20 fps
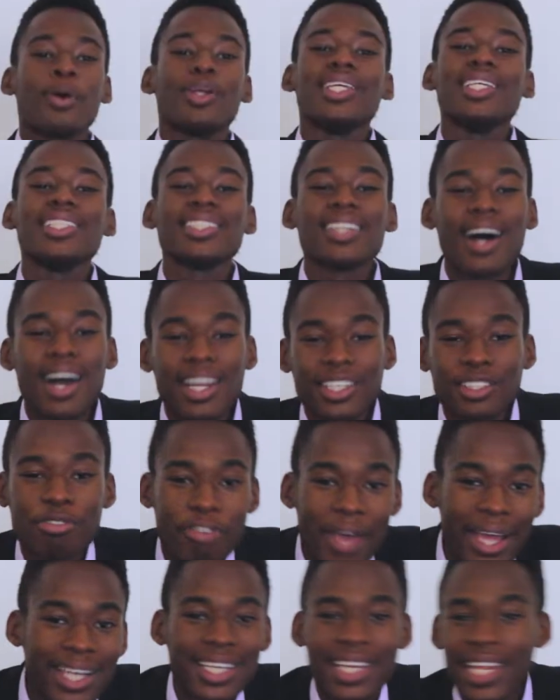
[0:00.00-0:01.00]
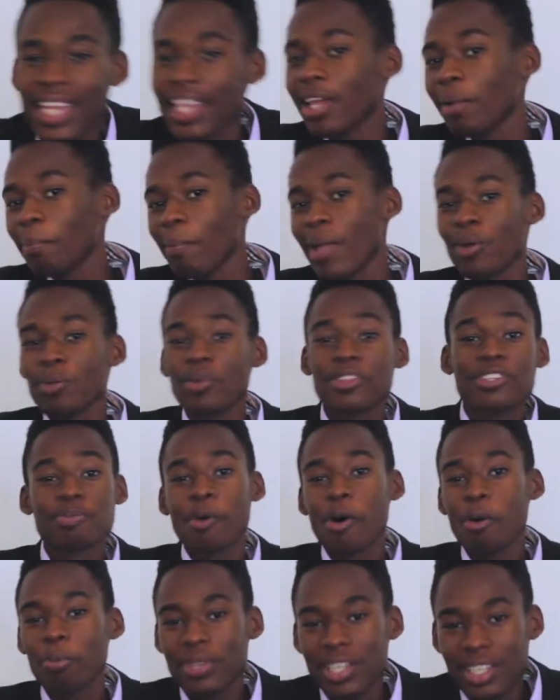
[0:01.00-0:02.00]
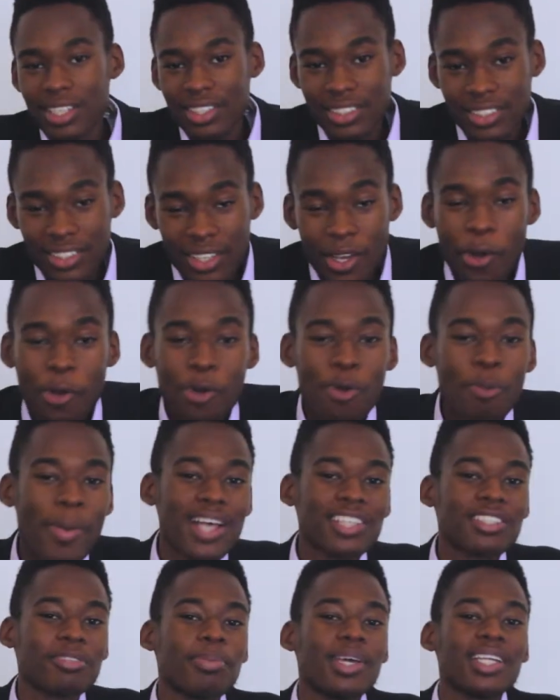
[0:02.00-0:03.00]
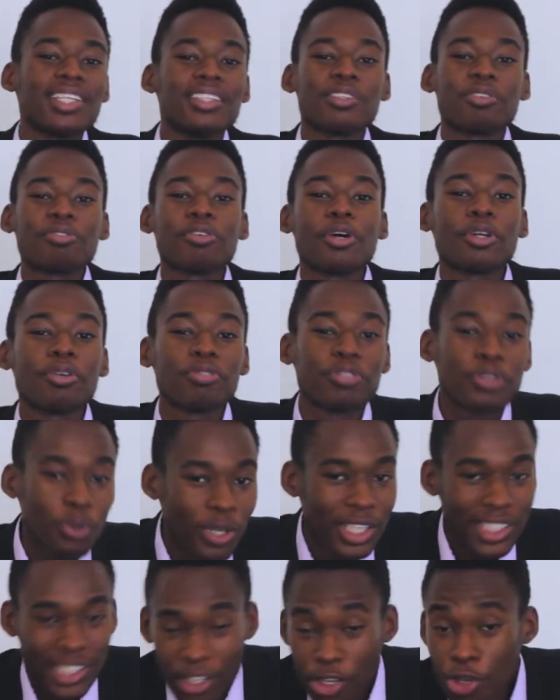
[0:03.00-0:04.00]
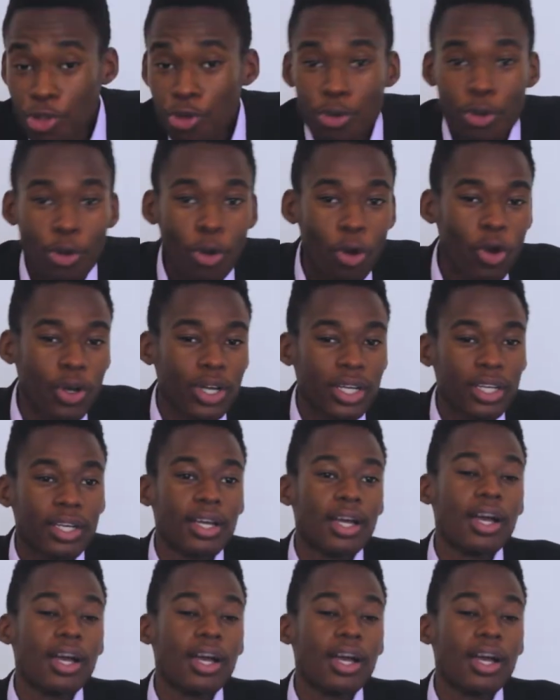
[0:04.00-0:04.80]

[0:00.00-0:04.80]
Police hunt fat naked man with small penis who masturbated in front of student in New York.